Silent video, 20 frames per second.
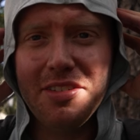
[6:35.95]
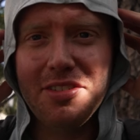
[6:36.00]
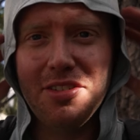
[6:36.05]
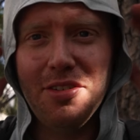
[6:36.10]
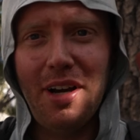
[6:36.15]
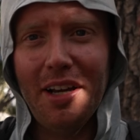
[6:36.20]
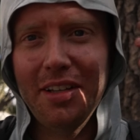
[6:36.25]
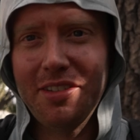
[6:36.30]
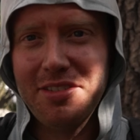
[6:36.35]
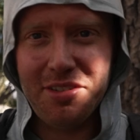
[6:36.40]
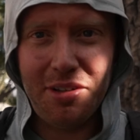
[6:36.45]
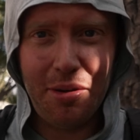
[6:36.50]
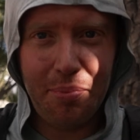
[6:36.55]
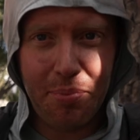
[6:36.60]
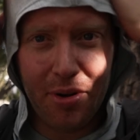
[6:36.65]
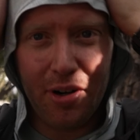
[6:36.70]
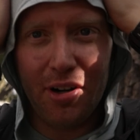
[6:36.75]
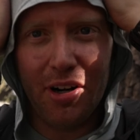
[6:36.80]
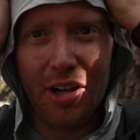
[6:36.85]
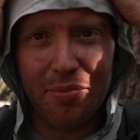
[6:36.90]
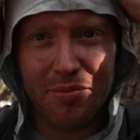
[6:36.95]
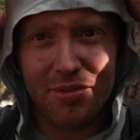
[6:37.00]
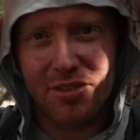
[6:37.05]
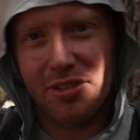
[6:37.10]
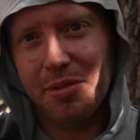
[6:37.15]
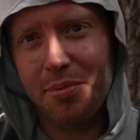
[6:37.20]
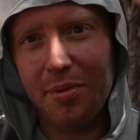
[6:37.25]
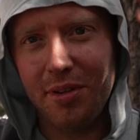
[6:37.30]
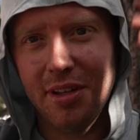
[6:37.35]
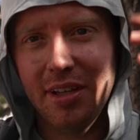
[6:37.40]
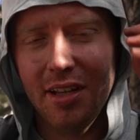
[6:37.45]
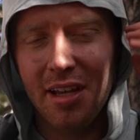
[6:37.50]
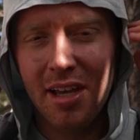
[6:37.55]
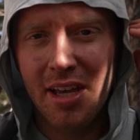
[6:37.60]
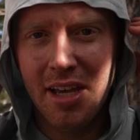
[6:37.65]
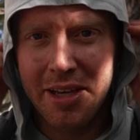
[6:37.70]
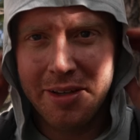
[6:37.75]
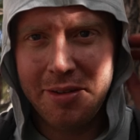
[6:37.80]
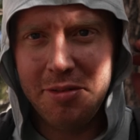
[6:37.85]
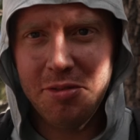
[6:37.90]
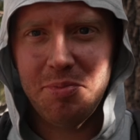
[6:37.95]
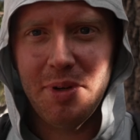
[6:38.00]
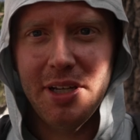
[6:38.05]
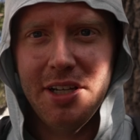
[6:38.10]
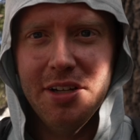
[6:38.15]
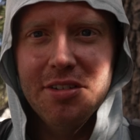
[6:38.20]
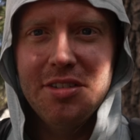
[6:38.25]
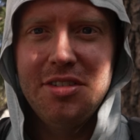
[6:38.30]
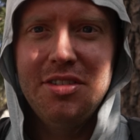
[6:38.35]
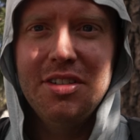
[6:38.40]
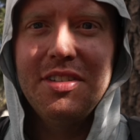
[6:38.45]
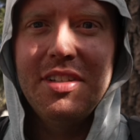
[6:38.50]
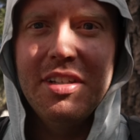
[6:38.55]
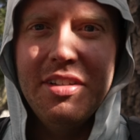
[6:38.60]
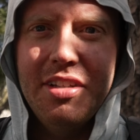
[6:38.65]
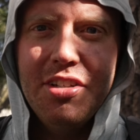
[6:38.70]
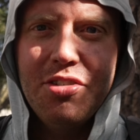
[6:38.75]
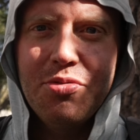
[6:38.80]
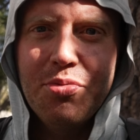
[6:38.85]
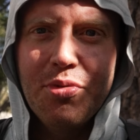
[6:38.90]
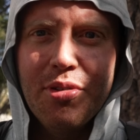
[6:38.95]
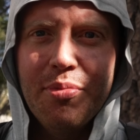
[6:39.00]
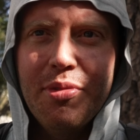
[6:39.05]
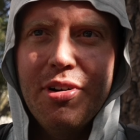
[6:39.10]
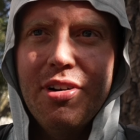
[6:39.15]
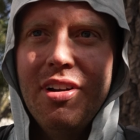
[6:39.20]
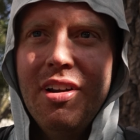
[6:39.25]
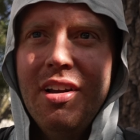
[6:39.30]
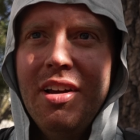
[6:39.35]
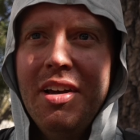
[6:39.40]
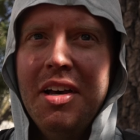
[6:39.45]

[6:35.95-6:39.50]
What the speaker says: So I put it up and sleep with it. Use my ears just a titch warmer.